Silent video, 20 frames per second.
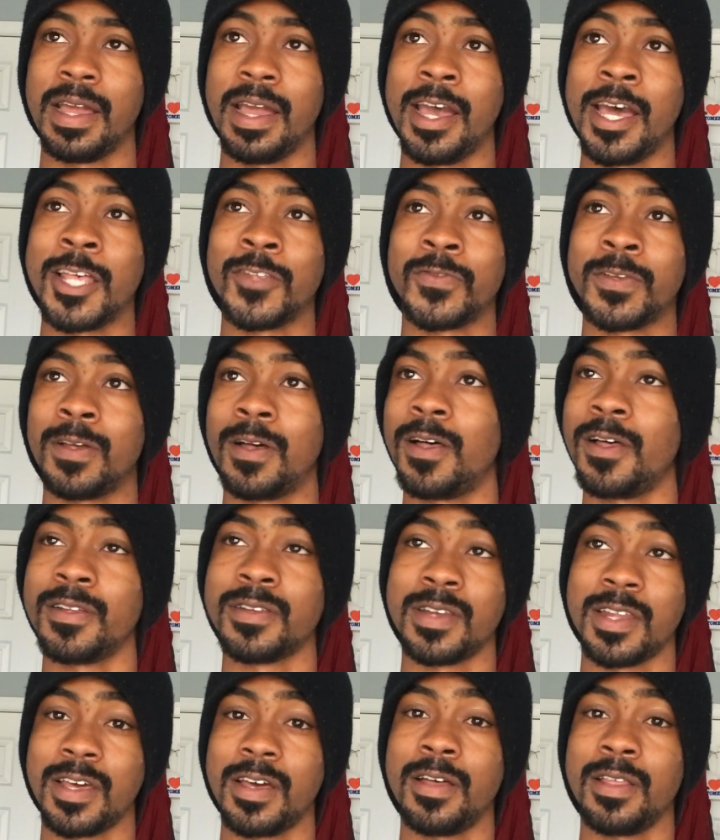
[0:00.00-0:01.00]
As we all
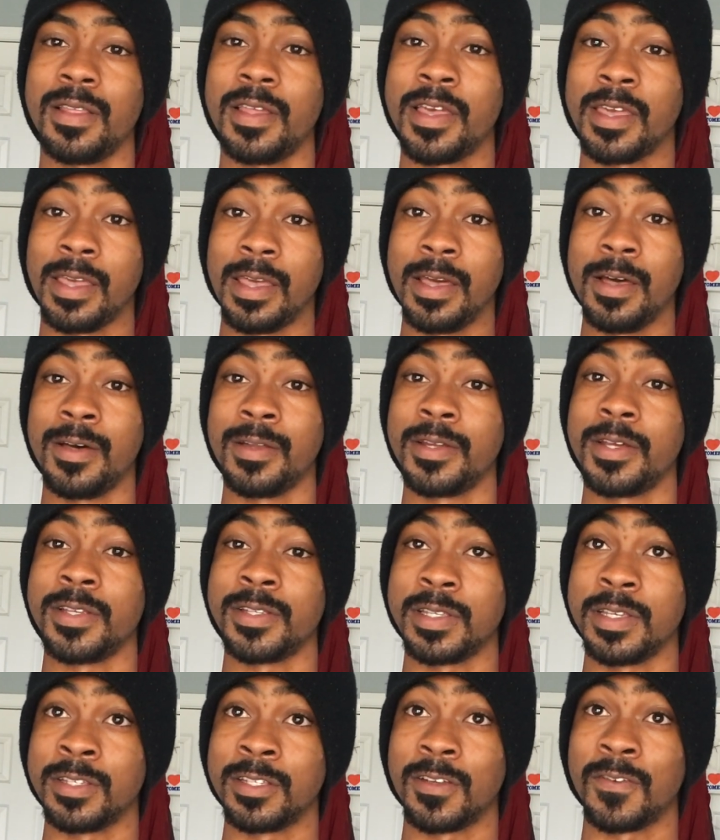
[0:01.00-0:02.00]
know, like
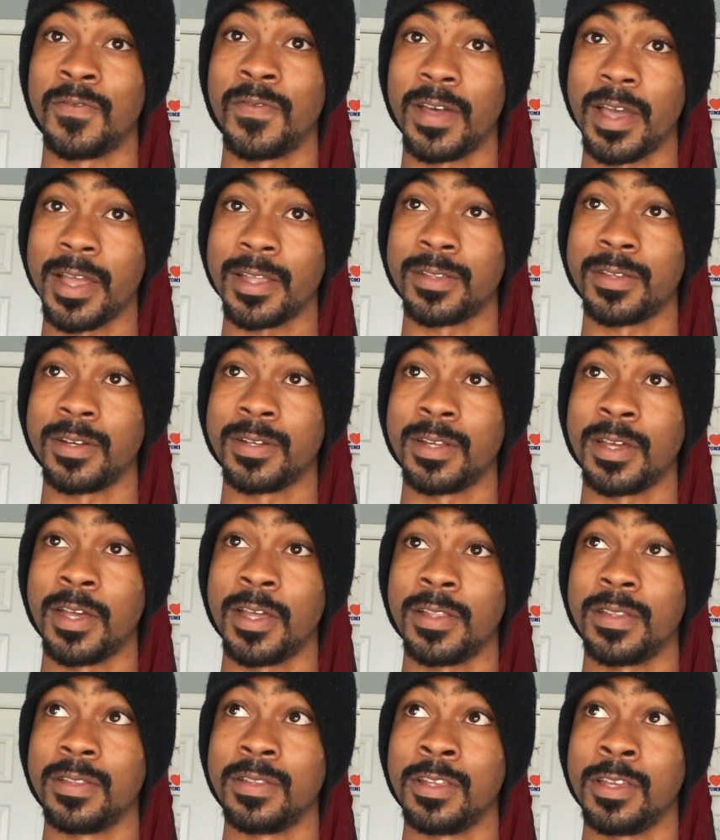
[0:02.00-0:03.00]
illness is a factor
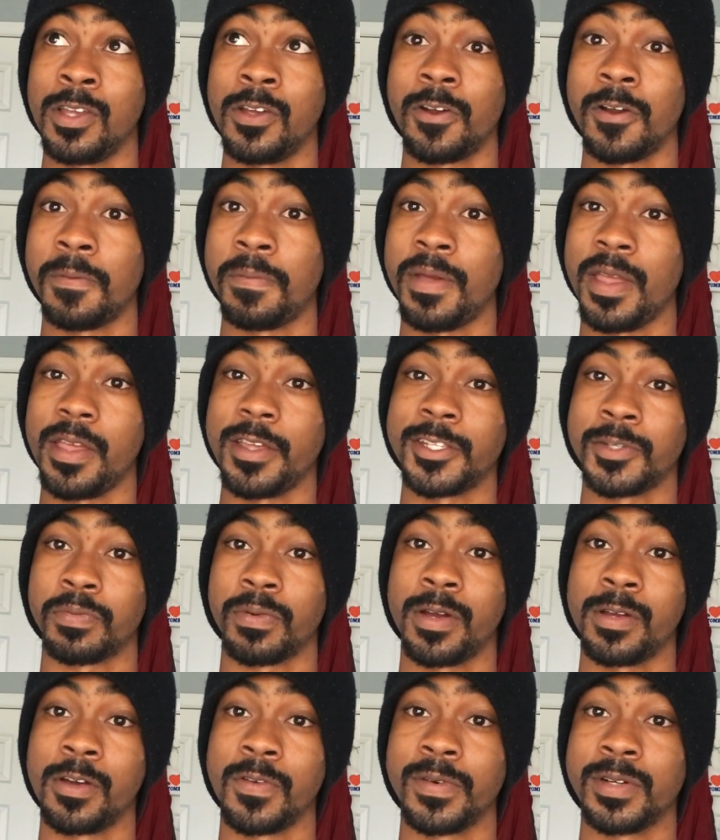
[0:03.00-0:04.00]
that the Europeans
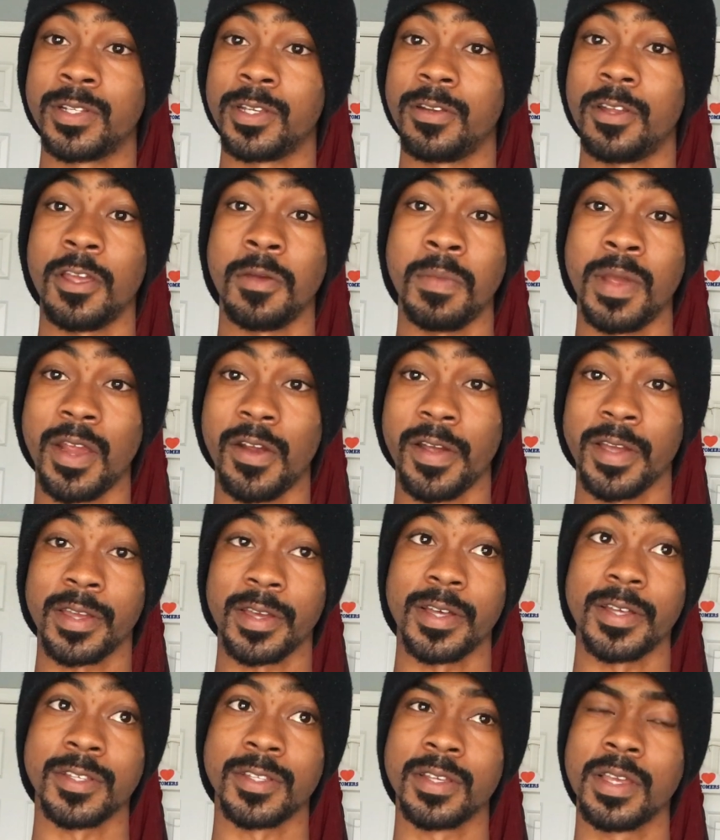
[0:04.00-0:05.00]
brought over to the
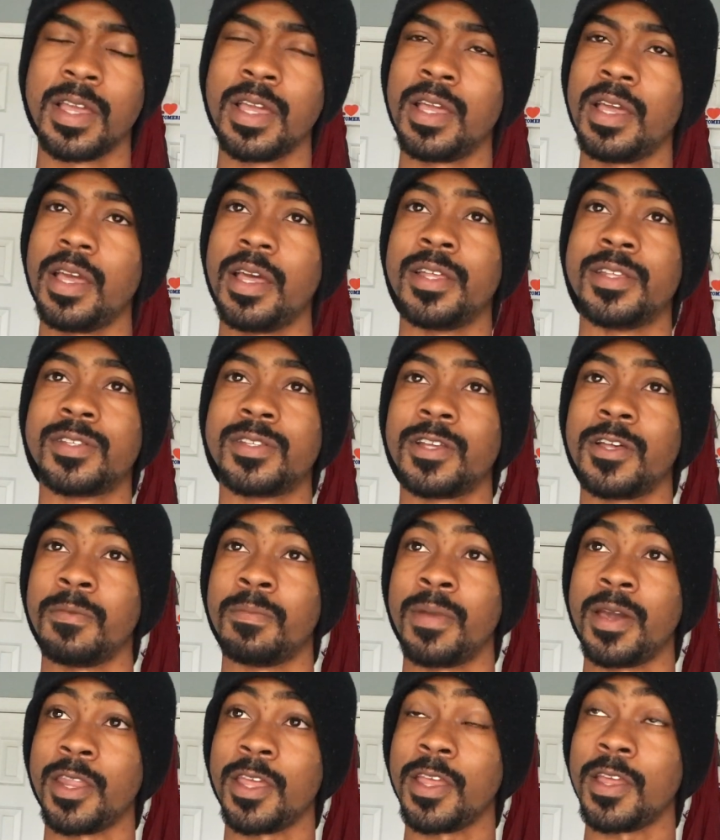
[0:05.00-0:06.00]
Americas. And so
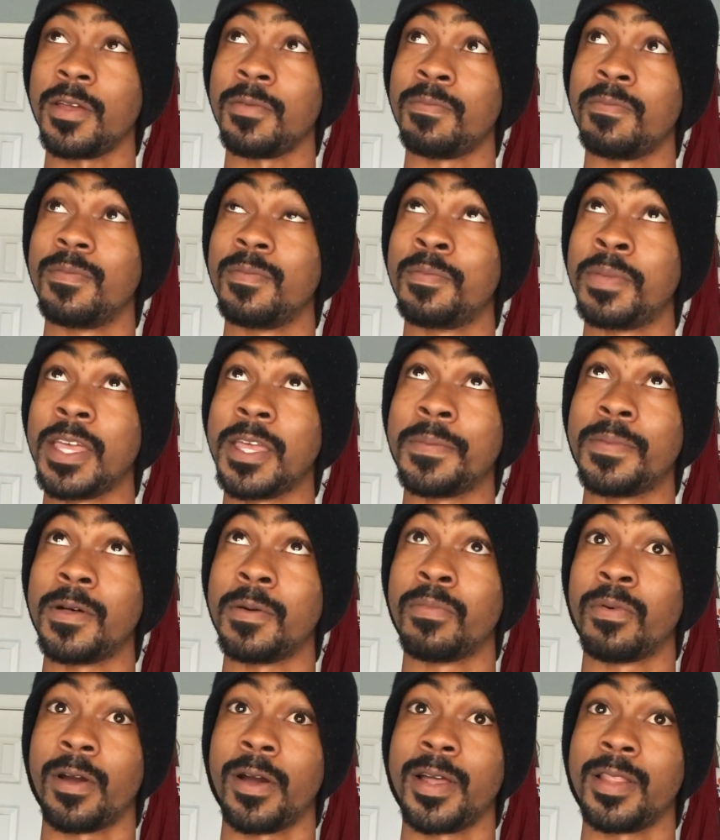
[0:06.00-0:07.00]
many
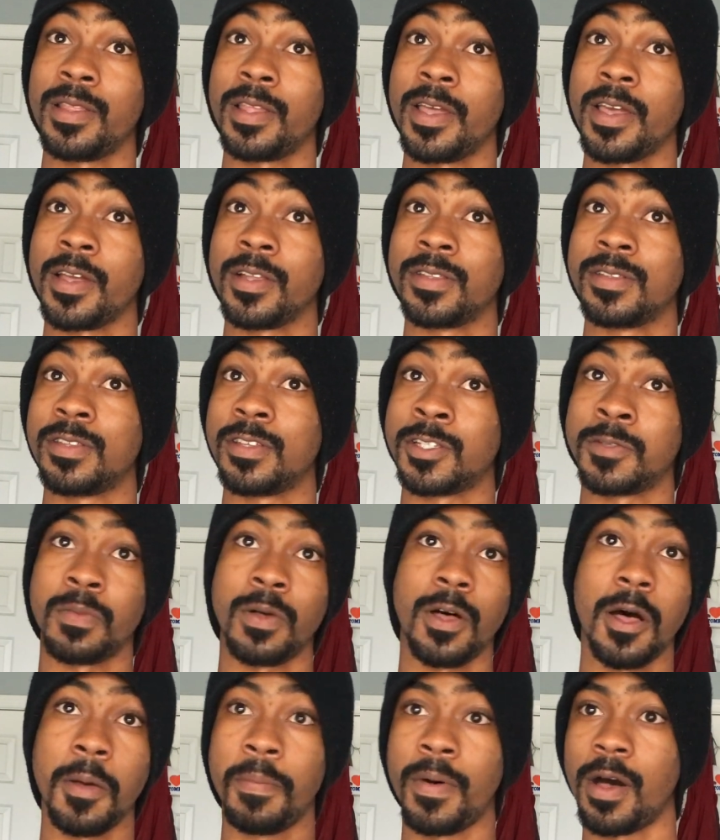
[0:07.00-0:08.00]
people brought like the
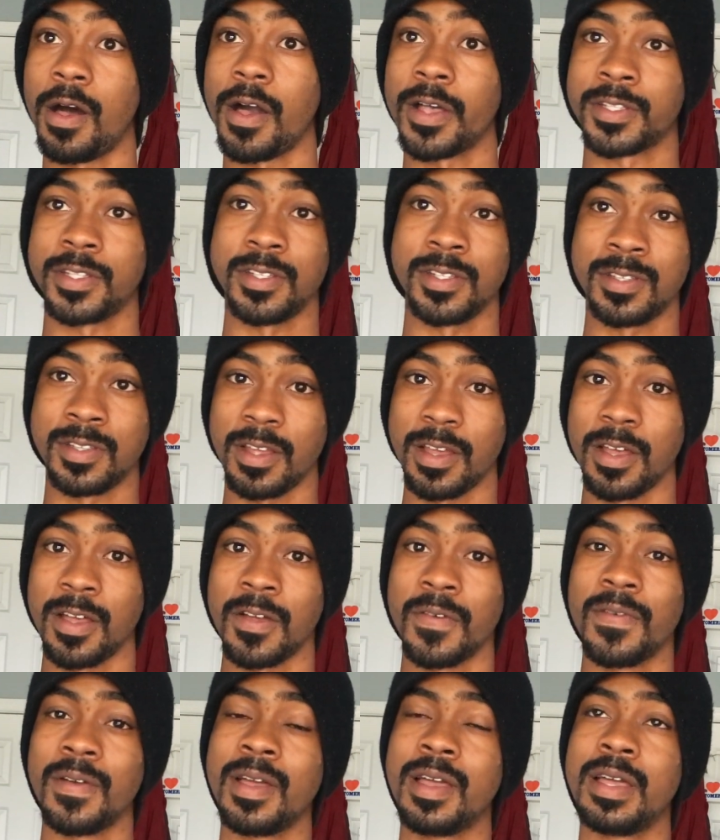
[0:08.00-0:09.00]
smallpox and
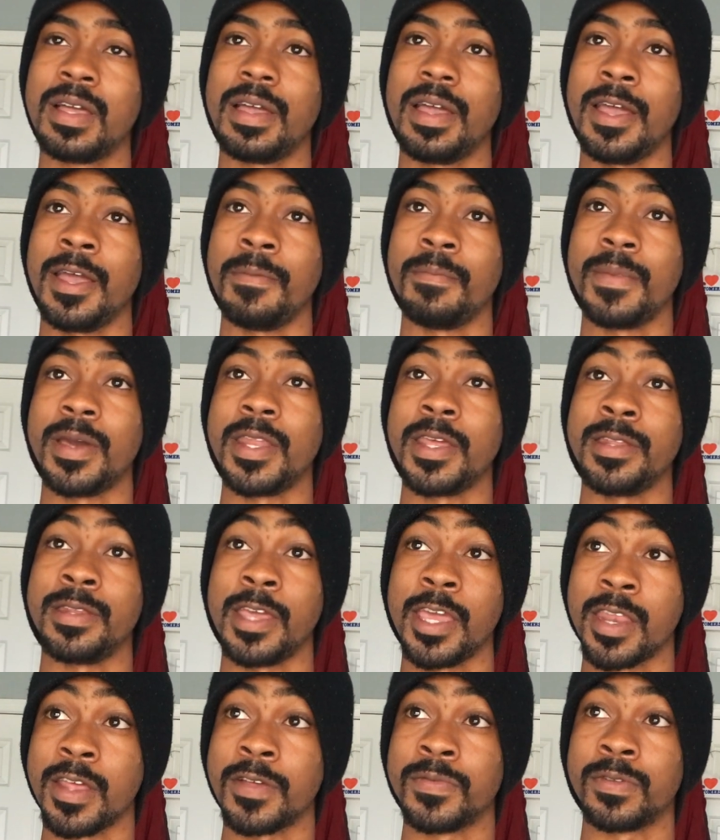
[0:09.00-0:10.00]
stuff and many
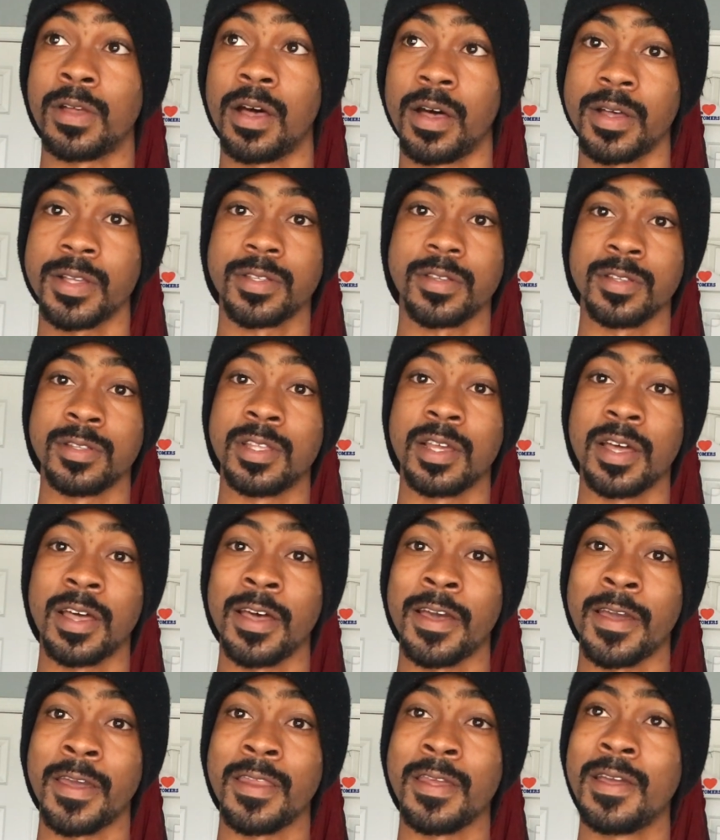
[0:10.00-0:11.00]
natives also
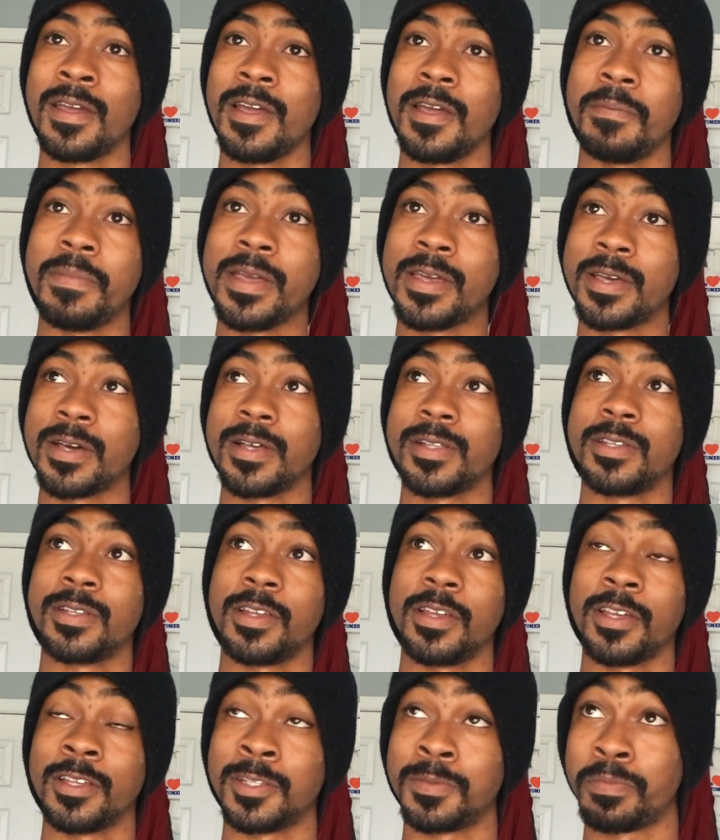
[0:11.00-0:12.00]
died because of
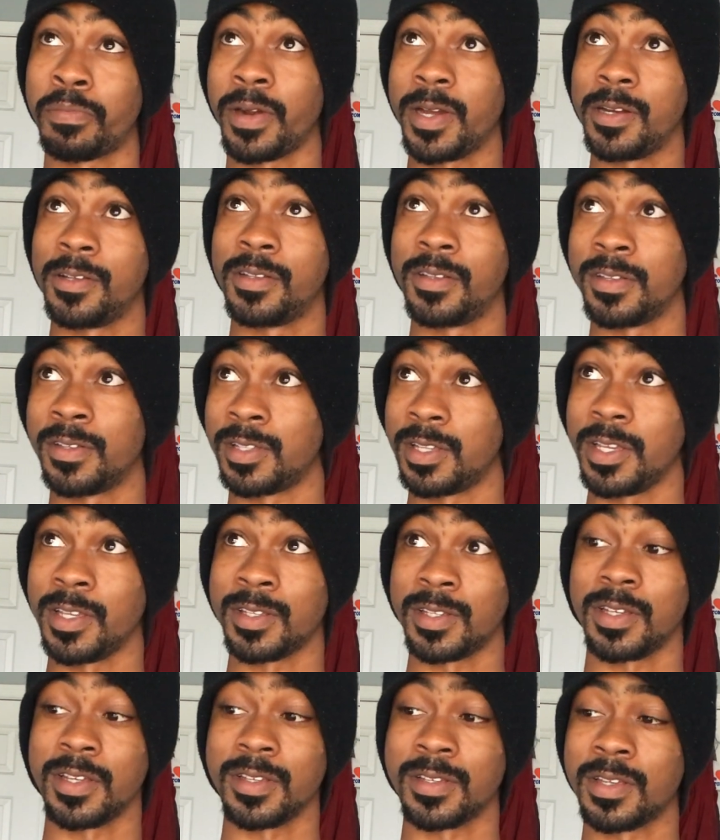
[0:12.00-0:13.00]
the spread of
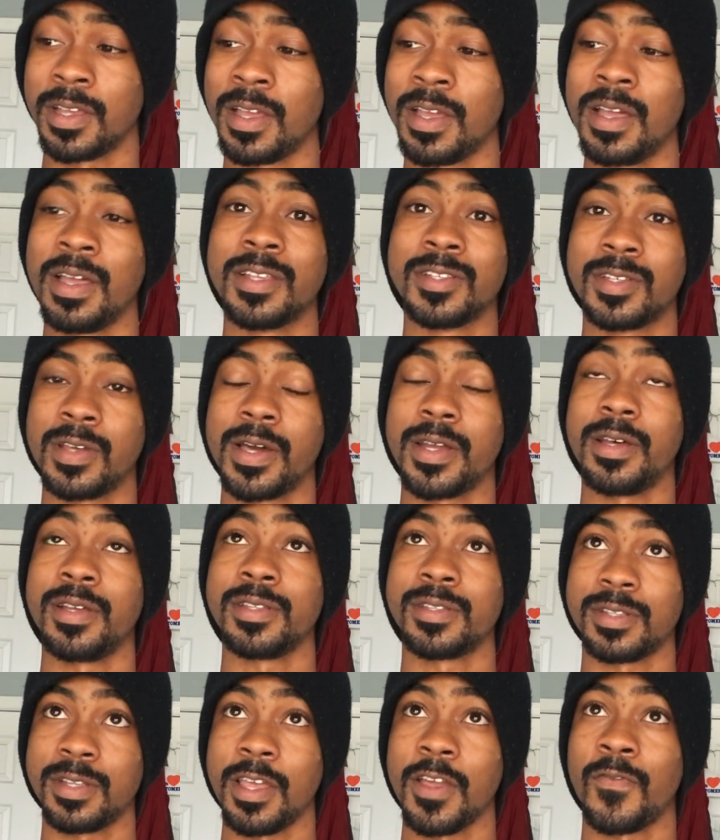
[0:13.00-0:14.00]
diseases. So I
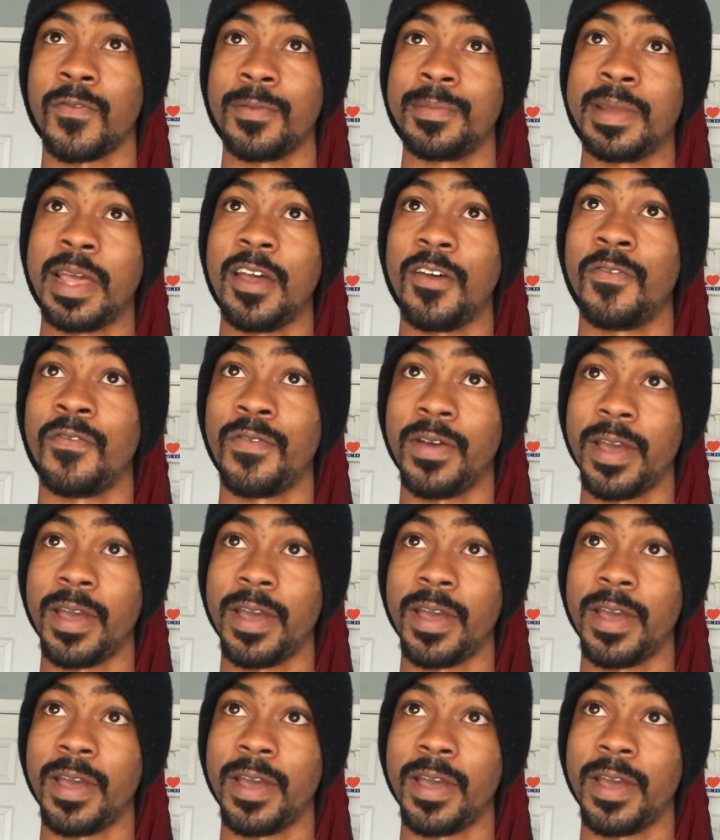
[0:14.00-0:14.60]
don't think from that